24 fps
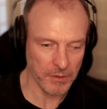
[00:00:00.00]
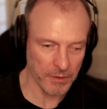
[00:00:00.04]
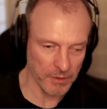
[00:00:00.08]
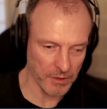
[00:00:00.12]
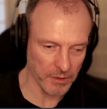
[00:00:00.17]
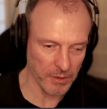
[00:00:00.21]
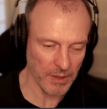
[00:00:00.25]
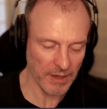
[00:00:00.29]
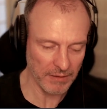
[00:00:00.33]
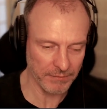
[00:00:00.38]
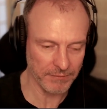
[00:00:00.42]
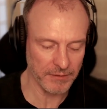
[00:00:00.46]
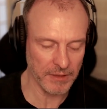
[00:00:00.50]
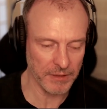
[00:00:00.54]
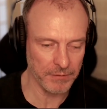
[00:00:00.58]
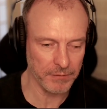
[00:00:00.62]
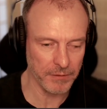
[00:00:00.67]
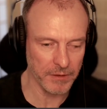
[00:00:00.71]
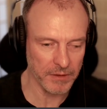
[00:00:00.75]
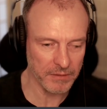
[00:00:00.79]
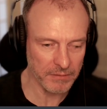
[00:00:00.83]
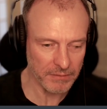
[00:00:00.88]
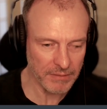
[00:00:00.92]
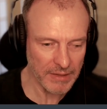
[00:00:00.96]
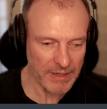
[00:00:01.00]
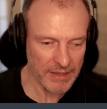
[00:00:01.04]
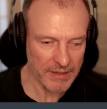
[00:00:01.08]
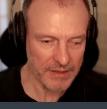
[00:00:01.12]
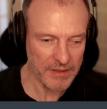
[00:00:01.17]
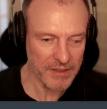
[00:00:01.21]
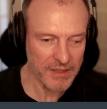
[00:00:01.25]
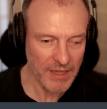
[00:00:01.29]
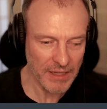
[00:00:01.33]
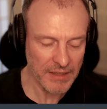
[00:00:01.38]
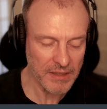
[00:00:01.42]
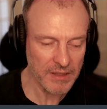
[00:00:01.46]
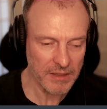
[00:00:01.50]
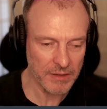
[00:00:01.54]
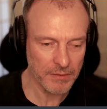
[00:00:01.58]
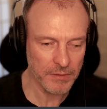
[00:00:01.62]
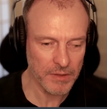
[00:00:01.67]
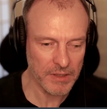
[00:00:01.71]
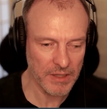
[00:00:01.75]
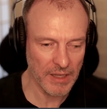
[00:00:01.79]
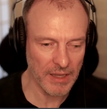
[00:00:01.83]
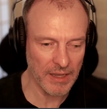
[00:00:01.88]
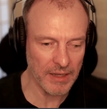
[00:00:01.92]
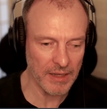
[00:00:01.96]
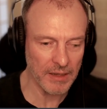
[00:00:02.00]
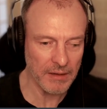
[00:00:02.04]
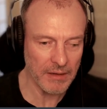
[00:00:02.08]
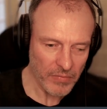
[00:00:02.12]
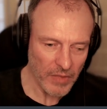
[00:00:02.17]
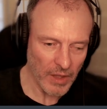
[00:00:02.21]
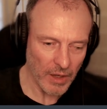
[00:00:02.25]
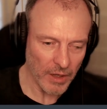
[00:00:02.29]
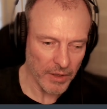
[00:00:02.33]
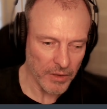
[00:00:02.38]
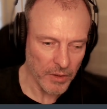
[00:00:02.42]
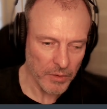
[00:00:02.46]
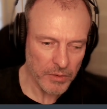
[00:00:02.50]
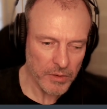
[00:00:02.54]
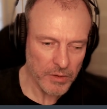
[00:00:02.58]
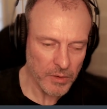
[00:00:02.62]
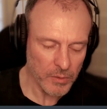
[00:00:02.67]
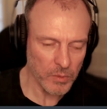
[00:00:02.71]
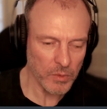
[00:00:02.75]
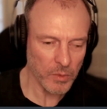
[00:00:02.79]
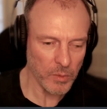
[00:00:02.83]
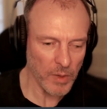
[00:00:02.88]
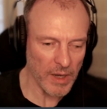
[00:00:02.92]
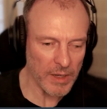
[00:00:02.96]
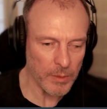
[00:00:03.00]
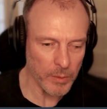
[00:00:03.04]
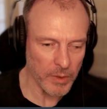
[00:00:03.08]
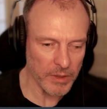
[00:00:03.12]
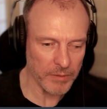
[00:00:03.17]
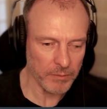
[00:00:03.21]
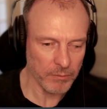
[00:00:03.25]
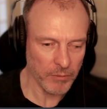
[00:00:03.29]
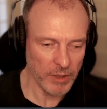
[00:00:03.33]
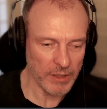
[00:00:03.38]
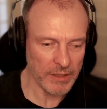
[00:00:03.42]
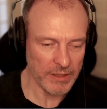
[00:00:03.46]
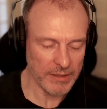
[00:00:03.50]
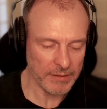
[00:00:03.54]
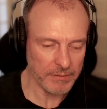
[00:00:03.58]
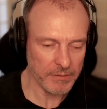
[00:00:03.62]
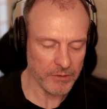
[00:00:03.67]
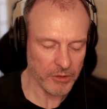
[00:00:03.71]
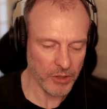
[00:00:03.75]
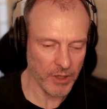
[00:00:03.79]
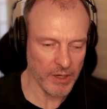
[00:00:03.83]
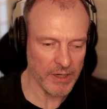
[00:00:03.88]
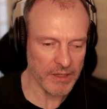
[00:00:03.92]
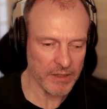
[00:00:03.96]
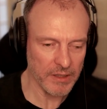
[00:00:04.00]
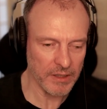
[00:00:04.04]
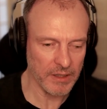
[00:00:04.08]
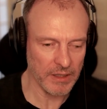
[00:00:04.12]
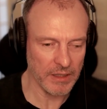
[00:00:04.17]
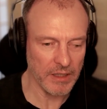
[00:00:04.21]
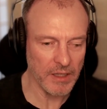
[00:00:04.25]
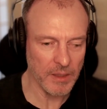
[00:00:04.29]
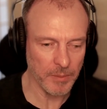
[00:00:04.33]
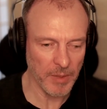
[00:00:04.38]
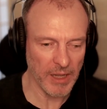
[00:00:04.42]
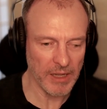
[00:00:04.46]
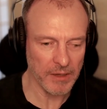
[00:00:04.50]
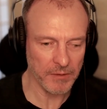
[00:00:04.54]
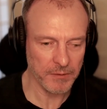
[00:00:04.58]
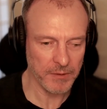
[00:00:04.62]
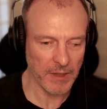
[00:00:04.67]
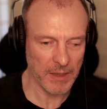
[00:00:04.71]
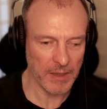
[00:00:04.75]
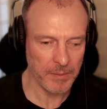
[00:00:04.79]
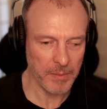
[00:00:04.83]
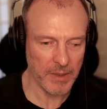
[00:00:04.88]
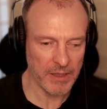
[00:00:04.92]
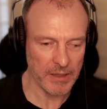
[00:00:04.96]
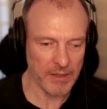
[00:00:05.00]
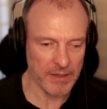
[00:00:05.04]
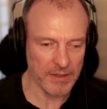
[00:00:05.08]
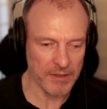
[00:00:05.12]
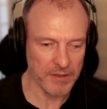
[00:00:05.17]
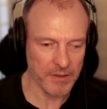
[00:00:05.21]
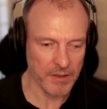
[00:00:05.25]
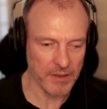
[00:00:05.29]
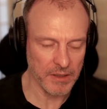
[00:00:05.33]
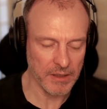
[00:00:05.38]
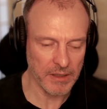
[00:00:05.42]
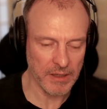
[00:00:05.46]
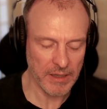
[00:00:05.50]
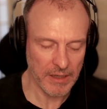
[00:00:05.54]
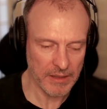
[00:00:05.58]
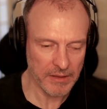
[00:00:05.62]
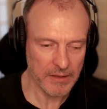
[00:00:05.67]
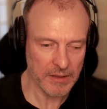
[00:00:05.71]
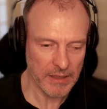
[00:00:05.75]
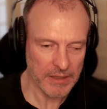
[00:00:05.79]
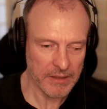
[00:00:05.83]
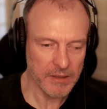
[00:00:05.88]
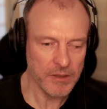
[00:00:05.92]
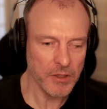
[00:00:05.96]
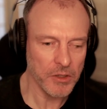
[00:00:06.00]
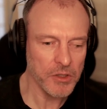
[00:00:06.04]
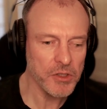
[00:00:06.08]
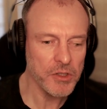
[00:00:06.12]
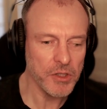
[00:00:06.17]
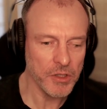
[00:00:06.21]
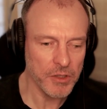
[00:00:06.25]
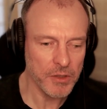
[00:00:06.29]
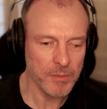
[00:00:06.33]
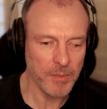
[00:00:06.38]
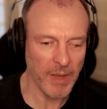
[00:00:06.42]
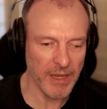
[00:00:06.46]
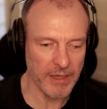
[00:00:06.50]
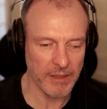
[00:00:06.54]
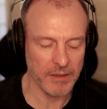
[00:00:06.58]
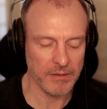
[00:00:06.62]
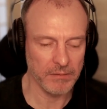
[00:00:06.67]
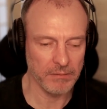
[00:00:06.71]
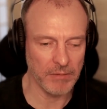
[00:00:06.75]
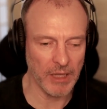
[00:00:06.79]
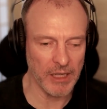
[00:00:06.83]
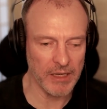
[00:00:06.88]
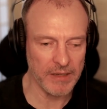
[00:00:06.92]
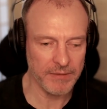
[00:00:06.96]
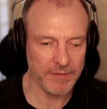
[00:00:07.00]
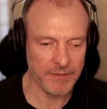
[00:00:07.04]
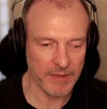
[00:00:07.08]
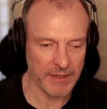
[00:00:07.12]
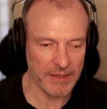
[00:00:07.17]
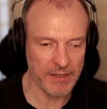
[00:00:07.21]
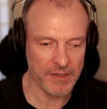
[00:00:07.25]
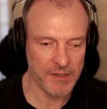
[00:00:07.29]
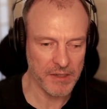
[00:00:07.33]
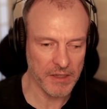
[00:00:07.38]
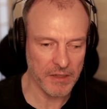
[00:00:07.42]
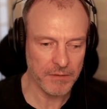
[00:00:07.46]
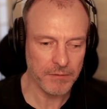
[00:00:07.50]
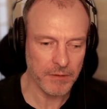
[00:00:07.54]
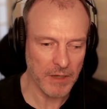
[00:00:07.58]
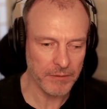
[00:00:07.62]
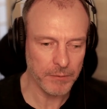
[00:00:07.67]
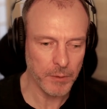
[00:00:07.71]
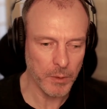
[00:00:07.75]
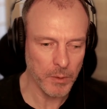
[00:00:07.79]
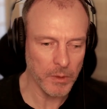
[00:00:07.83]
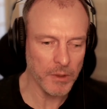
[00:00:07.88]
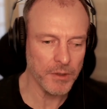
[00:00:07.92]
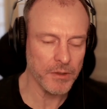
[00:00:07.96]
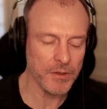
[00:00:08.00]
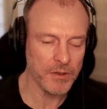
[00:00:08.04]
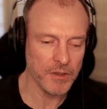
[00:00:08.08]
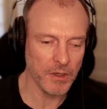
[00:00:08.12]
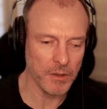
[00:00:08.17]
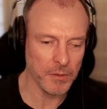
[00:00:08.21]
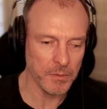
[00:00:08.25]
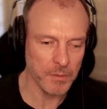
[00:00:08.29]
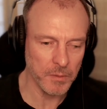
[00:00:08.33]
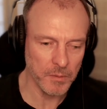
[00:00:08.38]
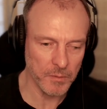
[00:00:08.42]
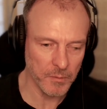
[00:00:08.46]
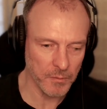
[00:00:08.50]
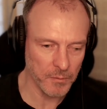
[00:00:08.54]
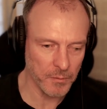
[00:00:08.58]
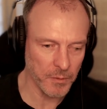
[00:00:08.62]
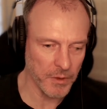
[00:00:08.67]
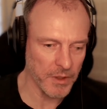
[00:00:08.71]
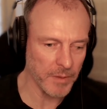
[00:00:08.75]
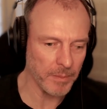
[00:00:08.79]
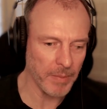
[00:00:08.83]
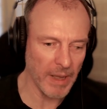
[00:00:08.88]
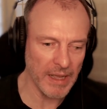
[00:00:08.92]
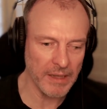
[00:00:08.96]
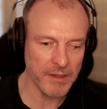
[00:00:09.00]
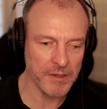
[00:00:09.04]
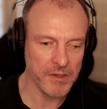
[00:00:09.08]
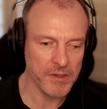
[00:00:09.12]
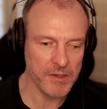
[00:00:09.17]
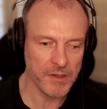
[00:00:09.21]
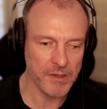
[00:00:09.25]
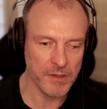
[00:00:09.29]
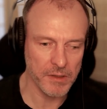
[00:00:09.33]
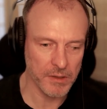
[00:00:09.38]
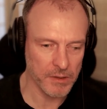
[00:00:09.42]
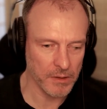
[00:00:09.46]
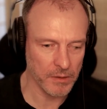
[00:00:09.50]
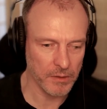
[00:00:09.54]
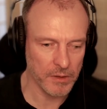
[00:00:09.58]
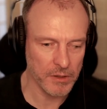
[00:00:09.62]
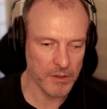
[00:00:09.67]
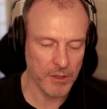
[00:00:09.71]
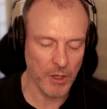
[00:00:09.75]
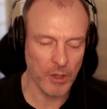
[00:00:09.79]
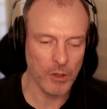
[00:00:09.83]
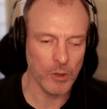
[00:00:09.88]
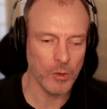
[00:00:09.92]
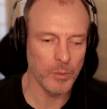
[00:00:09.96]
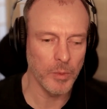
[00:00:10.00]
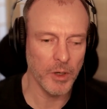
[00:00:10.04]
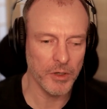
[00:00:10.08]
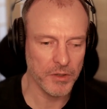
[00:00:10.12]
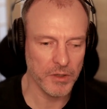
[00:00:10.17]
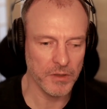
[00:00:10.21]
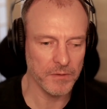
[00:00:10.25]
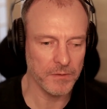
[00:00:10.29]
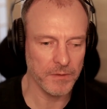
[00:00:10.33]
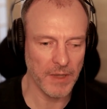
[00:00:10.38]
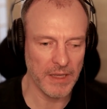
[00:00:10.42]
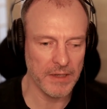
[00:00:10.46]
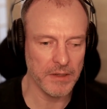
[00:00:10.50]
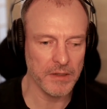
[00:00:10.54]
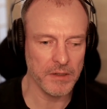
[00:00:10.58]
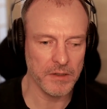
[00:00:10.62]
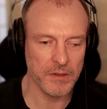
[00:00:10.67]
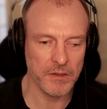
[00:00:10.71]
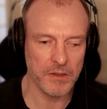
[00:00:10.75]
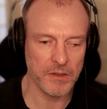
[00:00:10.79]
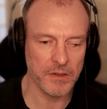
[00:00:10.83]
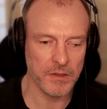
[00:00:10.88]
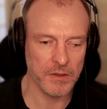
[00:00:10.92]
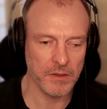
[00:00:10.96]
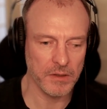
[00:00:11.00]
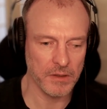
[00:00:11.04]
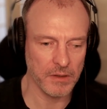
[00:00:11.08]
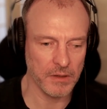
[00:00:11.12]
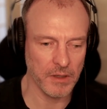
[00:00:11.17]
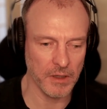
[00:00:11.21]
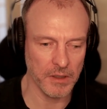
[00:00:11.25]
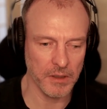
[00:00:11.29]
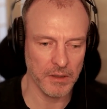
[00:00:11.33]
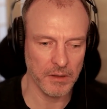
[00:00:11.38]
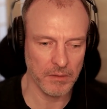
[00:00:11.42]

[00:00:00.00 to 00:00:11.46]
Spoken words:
do have different incentives there. And the way we're really trying to think about FAPI is that it does just make life easier for everyone. So for the banks, there's a whole bunch of vendors that